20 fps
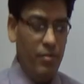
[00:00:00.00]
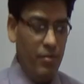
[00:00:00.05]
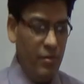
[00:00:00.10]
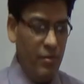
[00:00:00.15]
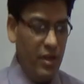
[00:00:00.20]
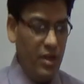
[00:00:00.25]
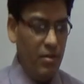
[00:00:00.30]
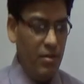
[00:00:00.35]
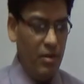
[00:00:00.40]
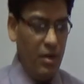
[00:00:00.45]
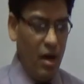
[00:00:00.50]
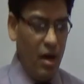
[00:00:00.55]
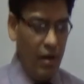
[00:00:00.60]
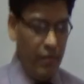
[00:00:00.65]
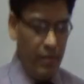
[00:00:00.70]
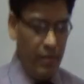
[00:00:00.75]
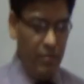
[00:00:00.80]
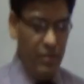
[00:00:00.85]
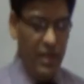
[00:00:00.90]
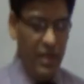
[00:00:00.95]
you
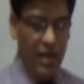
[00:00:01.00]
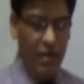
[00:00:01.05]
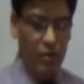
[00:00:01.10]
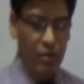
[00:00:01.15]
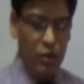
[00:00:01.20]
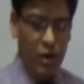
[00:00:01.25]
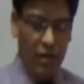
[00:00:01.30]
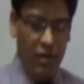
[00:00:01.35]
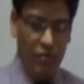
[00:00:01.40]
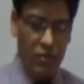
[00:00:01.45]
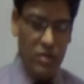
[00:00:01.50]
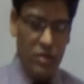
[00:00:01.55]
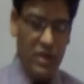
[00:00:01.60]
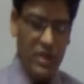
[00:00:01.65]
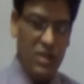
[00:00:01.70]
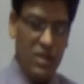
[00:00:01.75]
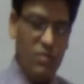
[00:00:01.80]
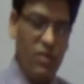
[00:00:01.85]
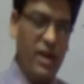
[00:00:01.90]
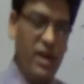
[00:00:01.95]
have to
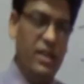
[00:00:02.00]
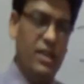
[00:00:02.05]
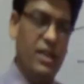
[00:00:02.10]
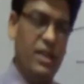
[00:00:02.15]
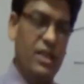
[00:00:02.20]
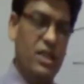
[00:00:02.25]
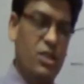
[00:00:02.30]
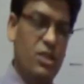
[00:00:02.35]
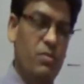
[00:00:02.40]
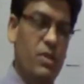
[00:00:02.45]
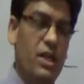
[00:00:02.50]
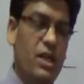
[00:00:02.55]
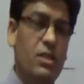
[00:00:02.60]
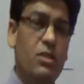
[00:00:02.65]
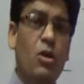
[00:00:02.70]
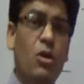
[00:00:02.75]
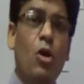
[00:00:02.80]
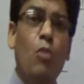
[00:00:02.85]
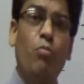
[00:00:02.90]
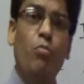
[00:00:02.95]
satisfy the
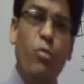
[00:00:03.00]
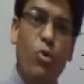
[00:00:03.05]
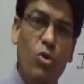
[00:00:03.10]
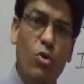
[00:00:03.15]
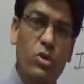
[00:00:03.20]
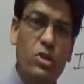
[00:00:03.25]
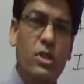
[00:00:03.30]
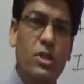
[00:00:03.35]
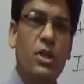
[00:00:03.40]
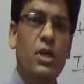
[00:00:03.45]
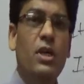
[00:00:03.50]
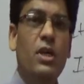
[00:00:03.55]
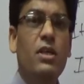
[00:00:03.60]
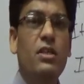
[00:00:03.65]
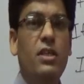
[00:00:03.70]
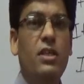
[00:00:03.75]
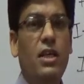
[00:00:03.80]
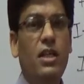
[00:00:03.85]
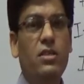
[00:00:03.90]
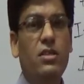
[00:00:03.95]
customers. Post
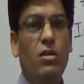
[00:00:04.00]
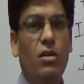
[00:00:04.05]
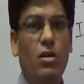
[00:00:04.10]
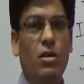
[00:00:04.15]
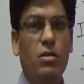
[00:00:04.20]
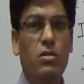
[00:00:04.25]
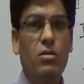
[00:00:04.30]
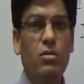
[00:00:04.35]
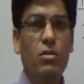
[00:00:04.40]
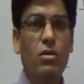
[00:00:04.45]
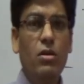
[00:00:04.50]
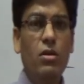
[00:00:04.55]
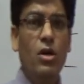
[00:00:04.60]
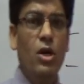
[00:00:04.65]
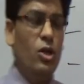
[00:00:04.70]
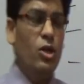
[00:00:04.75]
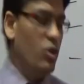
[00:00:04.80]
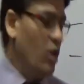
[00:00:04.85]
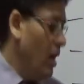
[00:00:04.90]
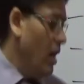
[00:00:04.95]
sales also,
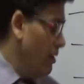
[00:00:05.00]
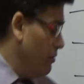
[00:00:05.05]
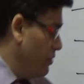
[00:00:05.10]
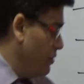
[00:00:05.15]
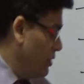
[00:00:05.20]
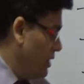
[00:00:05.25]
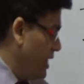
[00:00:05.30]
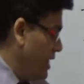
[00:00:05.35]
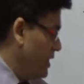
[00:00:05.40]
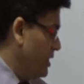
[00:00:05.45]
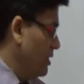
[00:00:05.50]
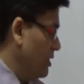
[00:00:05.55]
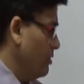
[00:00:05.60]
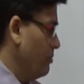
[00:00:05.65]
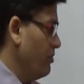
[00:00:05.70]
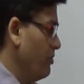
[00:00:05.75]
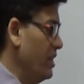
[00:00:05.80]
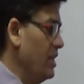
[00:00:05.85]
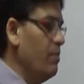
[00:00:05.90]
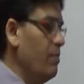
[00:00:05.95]
you have to take
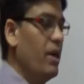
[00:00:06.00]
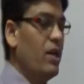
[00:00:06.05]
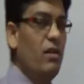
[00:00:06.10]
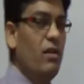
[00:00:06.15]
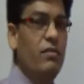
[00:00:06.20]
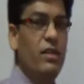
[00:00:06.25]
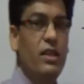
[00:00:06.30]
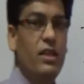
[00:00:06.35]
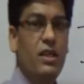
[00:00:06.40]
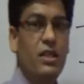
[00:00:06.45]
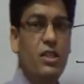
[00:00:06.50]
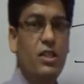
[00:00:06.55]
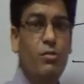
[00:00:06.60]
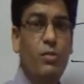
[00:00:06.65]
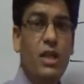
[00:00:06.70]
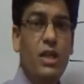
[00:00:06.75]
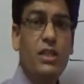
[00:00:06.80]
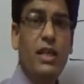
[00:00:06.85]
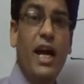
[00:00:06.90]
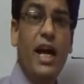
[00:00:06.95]
the feedback of the
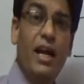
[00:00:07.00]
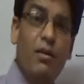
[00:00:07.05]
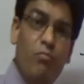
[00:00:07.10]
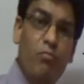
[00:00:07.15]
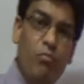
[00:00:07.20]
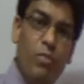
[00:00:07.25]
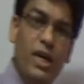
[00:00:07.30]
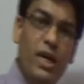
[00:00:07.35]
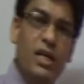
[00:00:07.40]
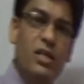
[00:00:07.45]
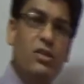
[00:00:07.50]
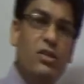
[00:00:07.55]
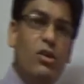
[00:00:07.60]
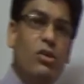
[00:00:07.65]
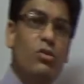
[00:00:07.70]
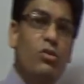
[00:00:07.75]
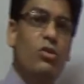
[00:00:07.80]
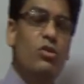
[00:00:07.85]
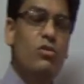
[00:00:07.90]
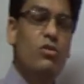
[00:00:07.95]
customers, and based
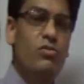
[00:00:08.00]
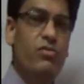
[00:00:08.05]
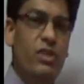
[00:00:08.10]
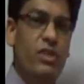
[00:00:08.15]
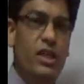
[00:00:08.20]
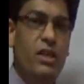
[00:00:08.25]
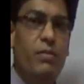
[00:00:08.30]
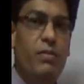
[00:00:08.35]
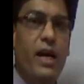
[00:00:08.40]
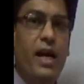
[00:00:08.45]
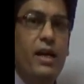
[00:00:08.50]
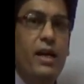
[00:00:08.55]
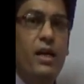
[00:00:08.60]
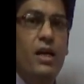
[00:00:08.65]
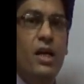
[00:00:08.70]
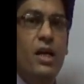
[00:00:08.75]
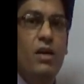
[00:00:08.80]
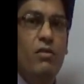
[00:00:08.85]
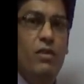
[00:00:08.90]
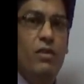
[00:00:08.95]
on those feedback,
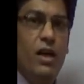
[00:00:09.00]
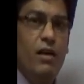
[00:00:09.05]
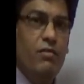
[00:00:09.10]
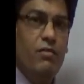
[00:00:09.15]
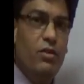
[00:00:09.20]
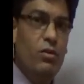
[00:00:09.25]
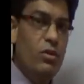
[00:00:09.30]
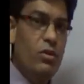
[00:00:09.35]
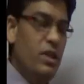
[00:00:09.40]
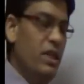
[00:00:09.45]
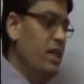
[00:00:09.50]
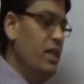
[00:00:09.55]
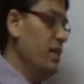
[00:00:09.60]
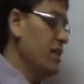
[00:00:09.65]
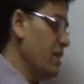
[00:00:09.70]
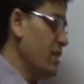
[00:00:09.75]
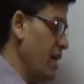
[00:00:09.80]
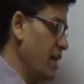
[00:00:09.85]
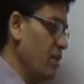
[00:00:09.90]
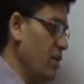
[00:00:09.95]
we have to
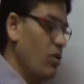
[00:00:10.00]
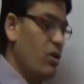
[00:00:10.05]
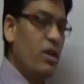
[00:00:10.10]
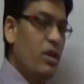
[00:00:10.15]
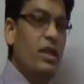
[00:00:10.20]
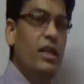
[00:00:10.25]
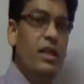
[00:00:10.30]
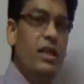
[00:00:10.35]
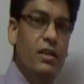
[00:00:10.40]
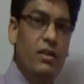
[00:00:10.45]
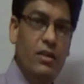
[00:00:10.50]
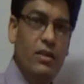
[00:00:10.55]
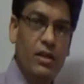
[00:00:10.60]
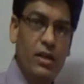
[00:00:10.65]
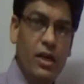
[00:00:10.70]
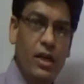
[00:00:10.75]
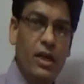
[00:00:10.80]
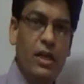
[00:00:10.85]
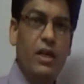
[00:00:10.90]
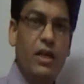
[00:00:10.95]
redesign or
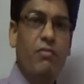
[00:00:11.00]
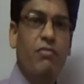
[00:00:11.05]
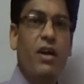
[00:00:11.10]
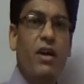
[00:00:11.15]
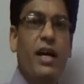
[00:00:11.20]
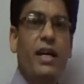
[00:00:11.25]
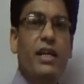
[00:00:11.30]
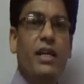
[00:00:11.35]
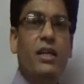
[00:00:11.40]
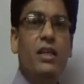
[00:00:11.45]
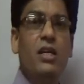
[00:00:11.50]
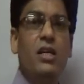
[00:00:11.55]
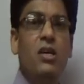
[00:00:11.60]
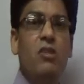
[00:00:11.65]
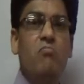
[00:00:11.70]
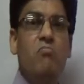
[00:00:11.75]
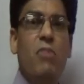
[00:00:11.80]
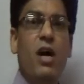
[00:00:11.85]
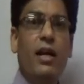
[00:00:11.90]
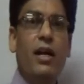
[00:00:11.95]
redefine
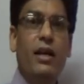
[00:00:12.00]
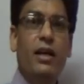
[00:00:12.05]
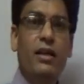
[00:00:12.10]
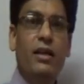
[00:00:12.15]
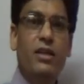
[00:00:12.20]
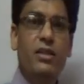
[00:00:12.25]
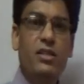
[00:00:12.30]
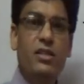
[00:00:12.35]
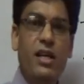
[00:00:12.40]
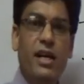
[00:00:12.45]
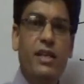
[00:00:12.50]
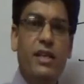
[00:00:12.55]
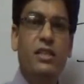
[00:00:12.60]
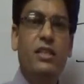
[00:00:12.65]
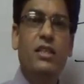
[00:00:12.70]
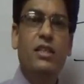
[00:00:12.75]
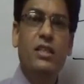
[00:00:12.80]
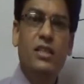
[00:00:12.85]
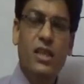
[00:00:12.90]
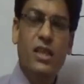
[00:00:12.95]
marketing
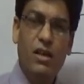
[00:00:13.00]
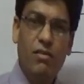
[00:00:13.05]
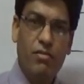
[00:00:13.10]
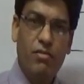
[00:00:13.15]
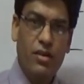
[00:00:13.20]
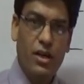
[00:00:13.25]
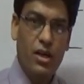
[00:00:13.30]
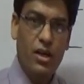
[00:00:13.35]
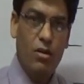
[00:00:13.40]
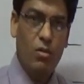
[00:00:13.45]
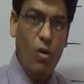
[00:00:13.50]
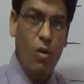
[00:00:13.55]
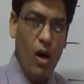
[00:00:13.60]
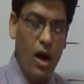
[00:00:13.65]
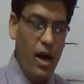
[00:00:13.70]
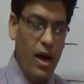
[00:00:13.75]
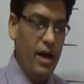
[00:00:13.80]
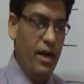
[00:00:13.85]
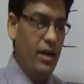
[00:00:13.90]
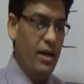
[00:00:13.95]
strategies if
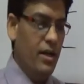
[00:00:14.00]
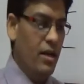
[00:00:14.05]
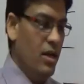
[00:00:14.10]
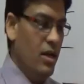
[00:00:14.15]
required.